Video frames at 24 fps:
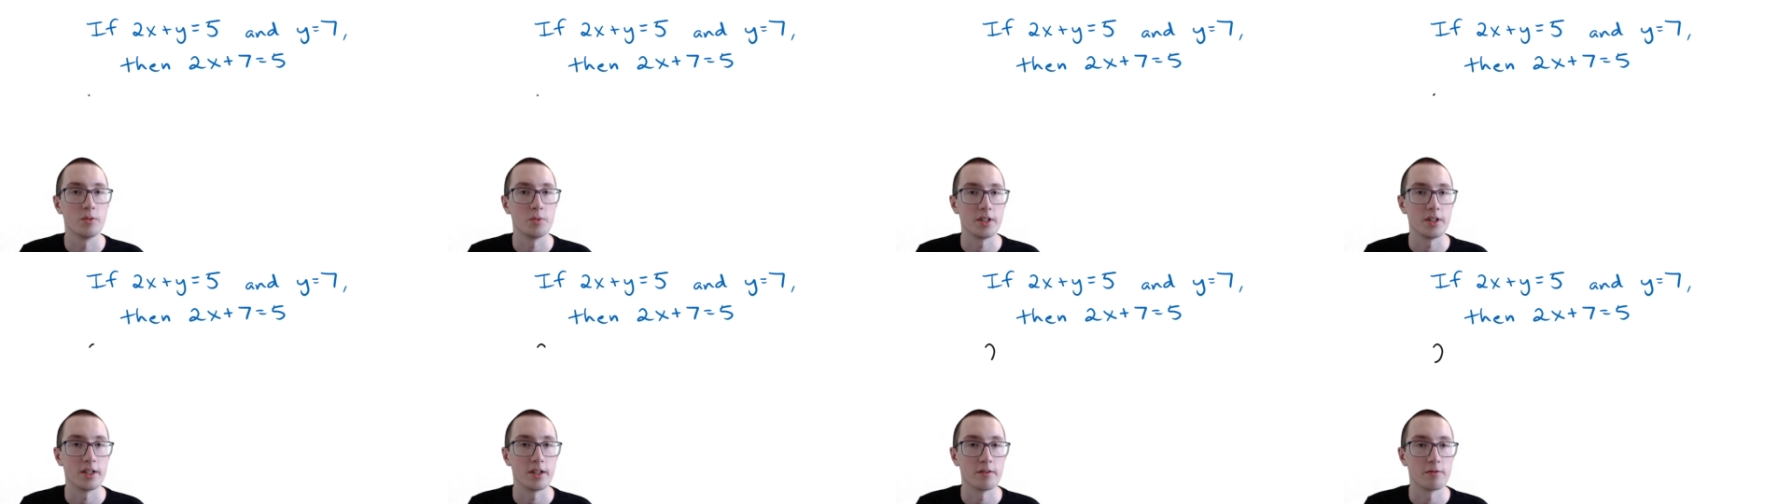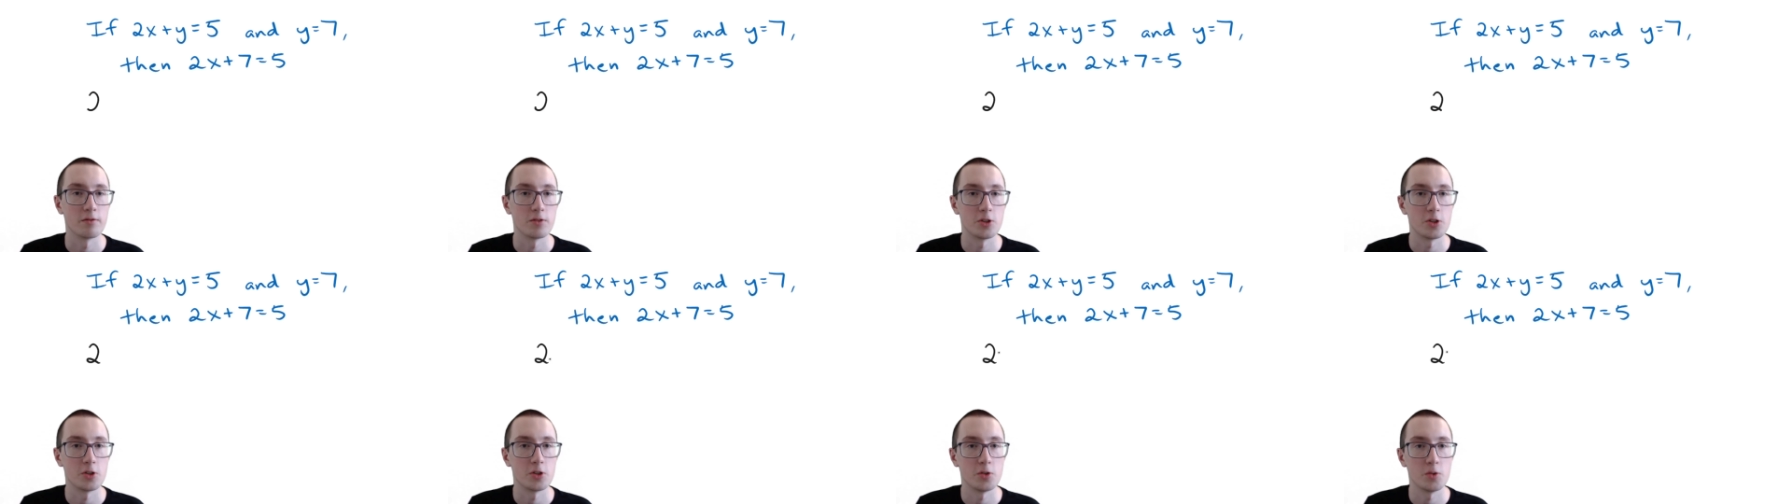We
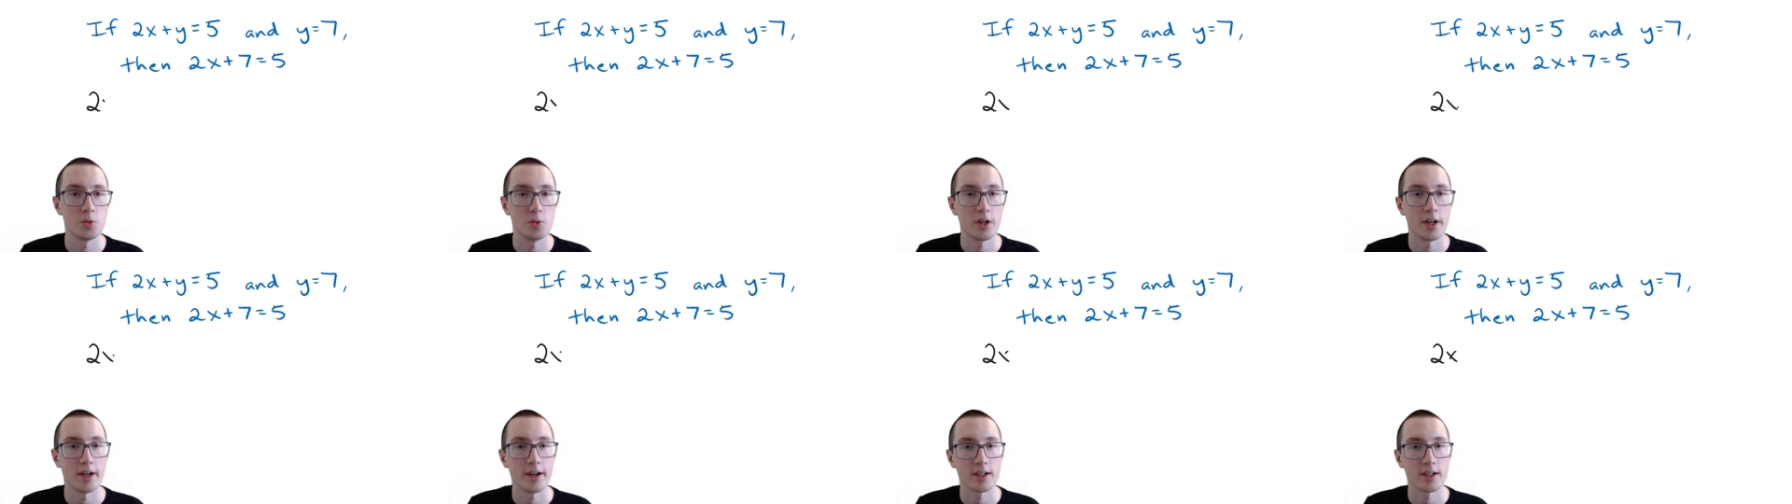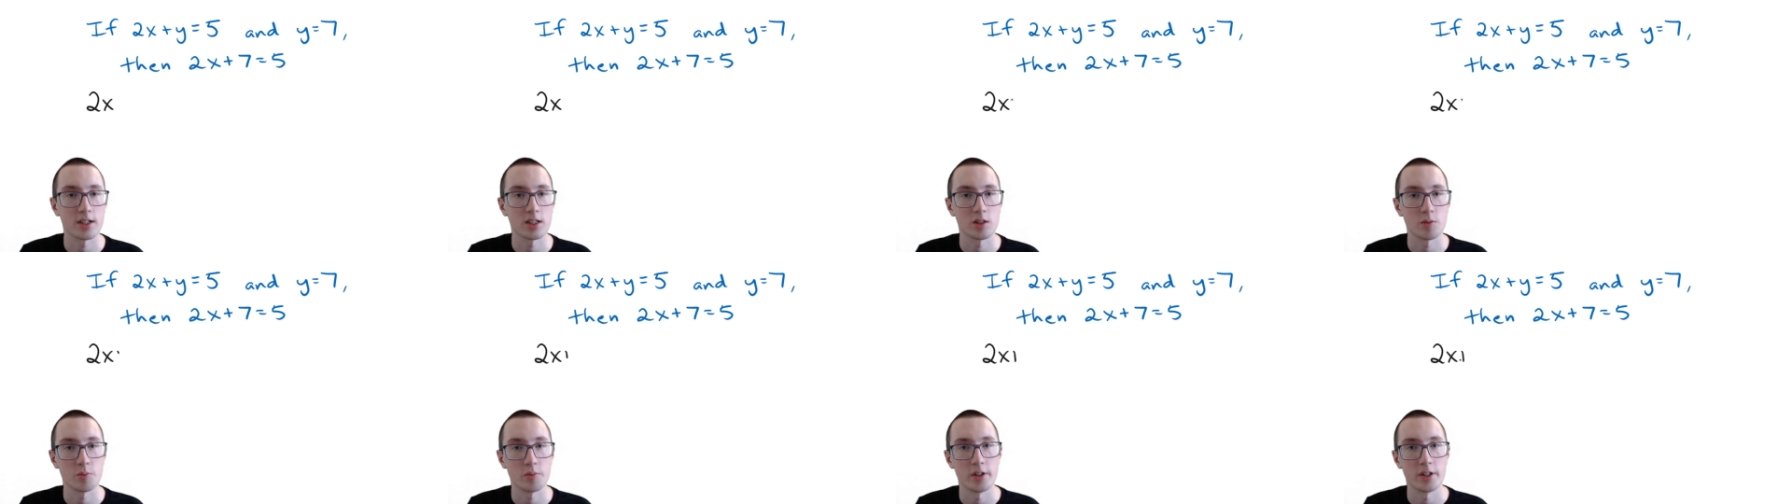have
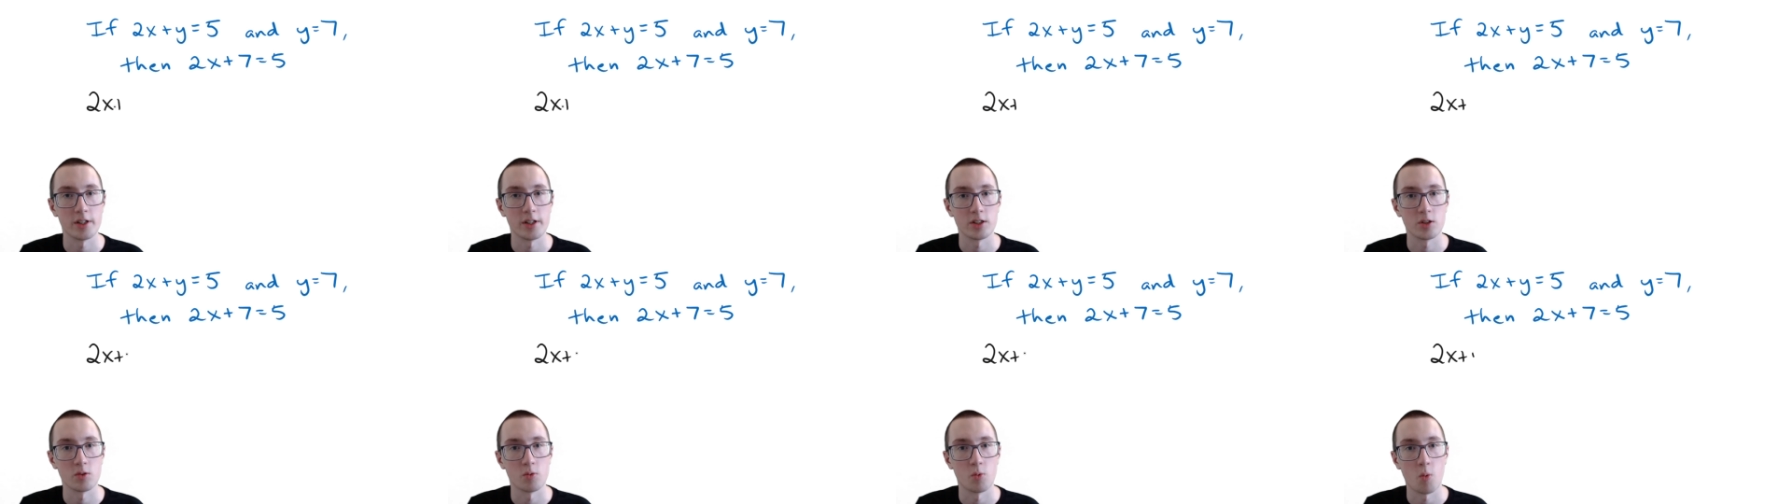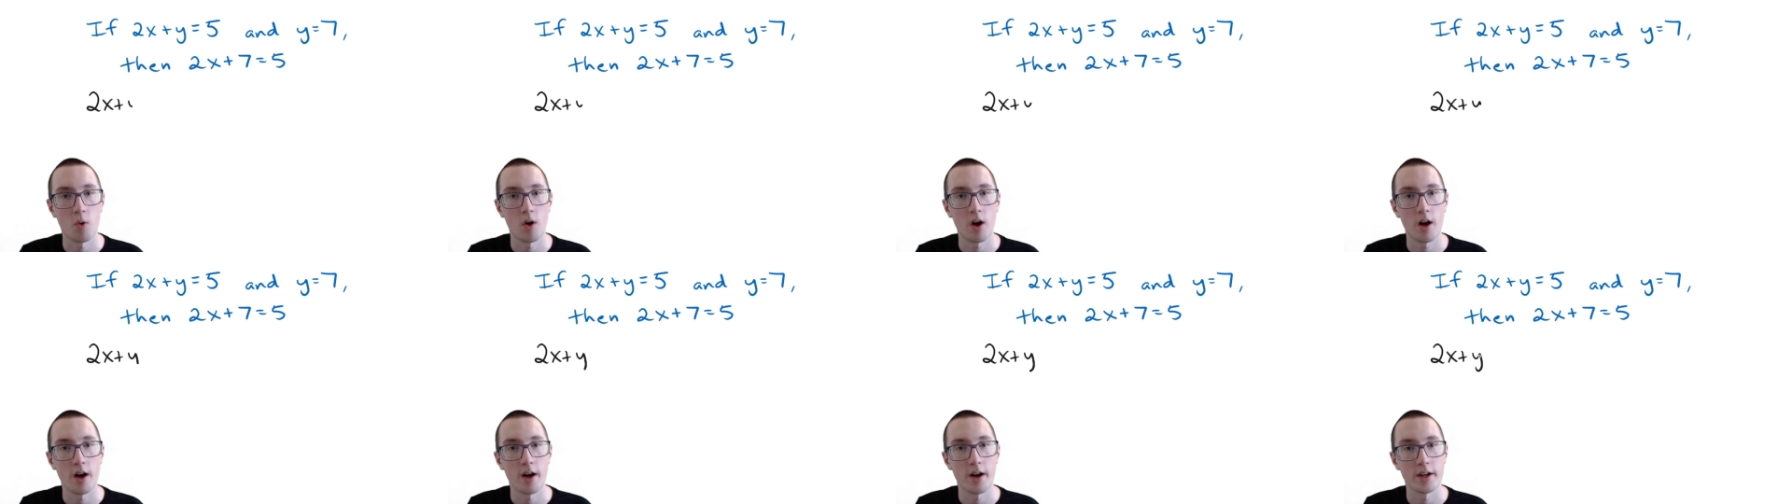2x plus
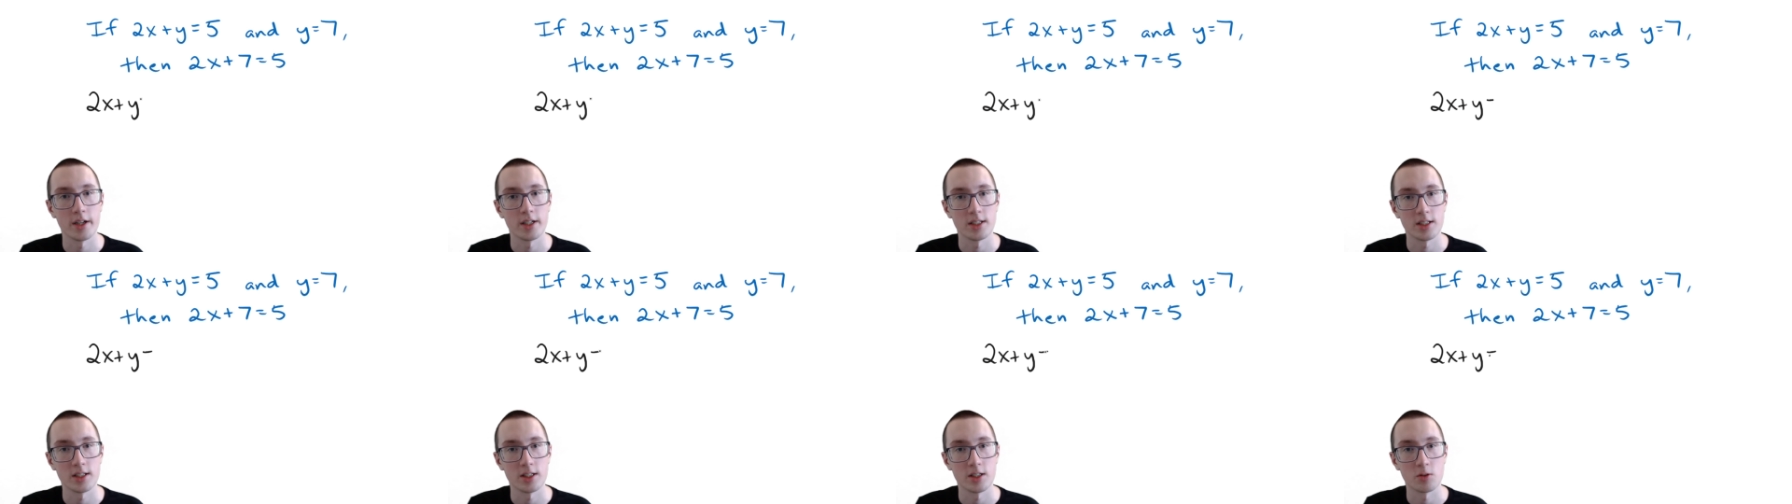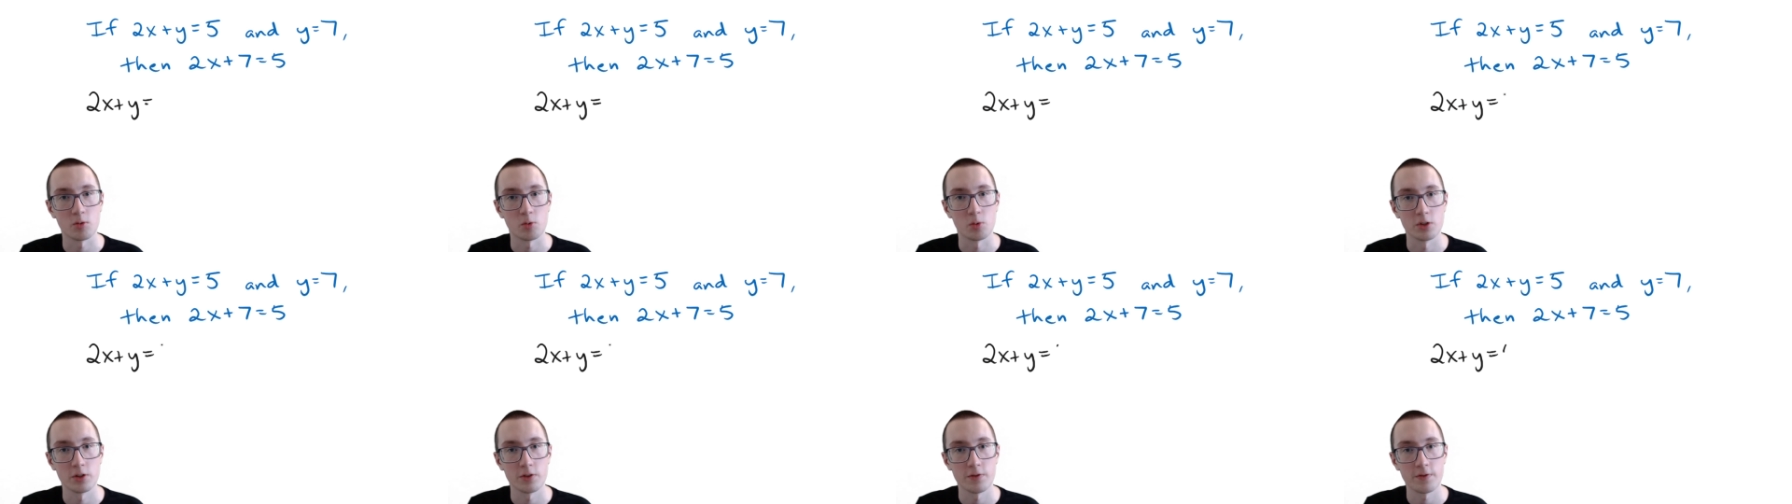y
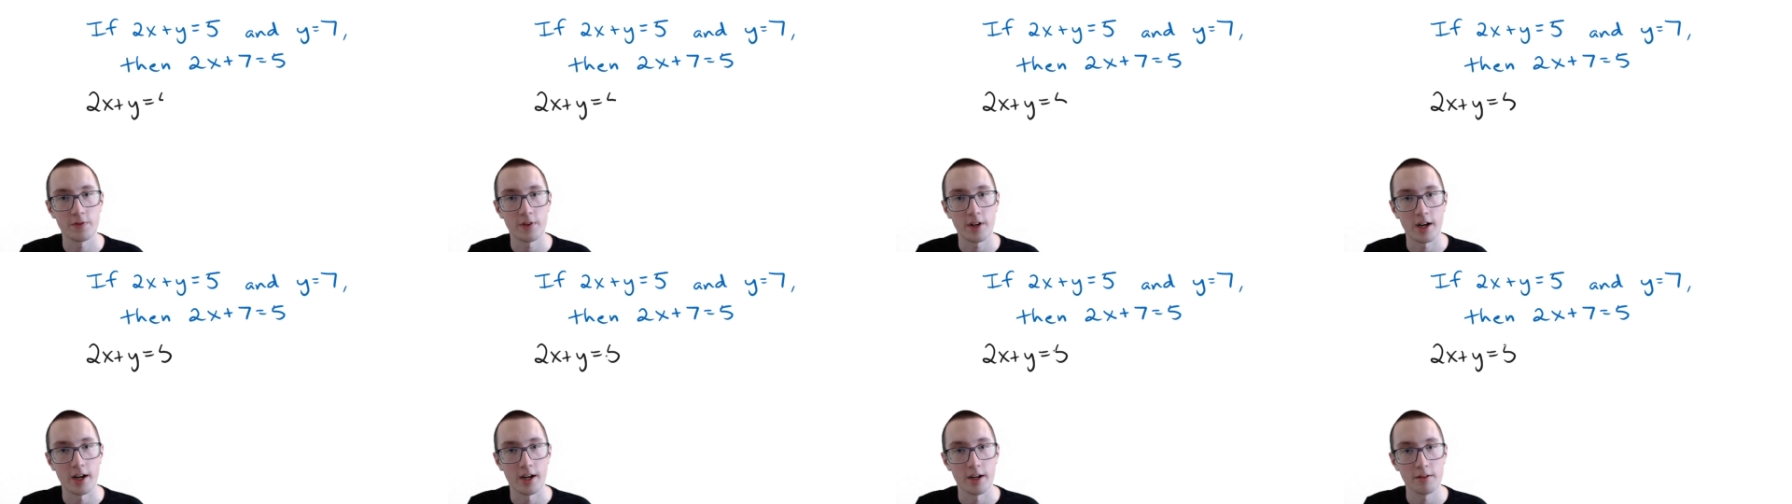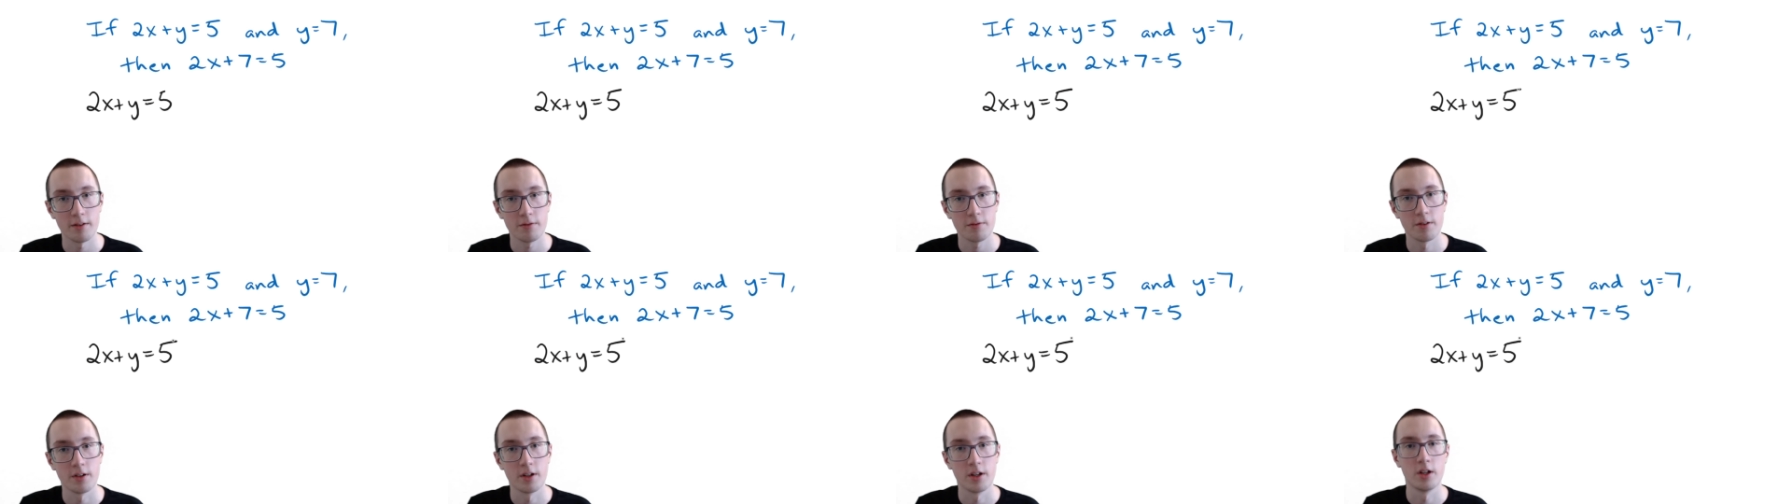equals
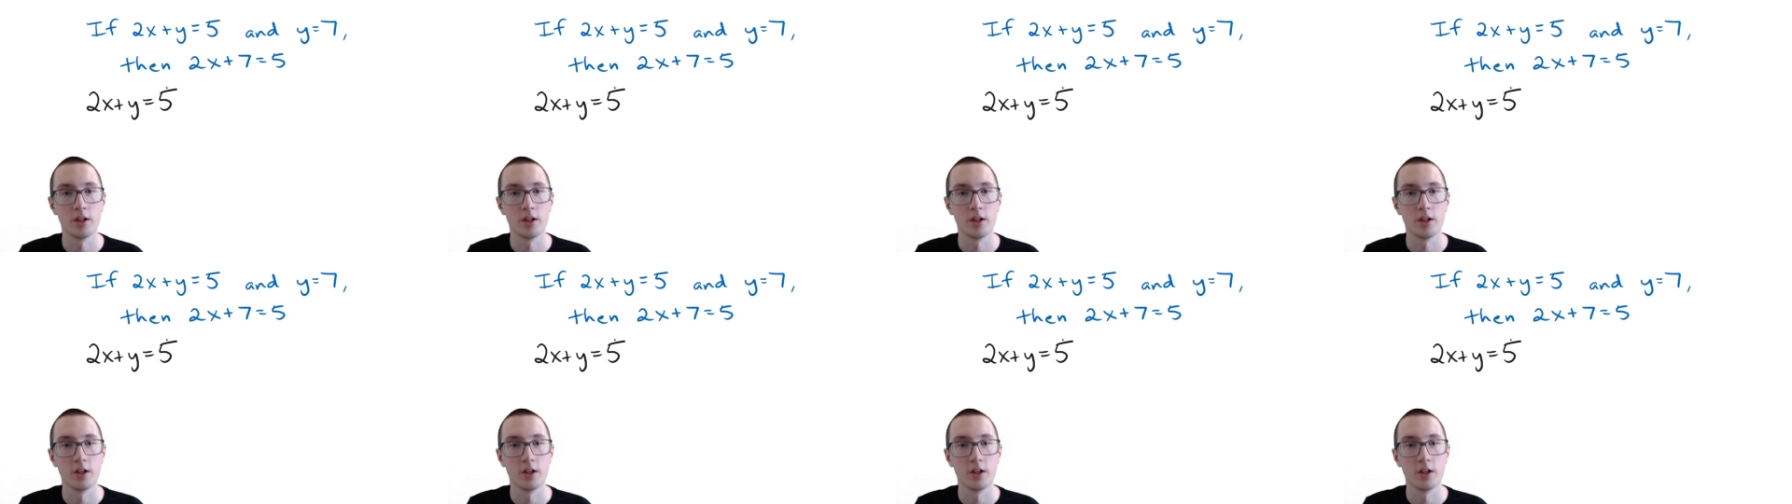5,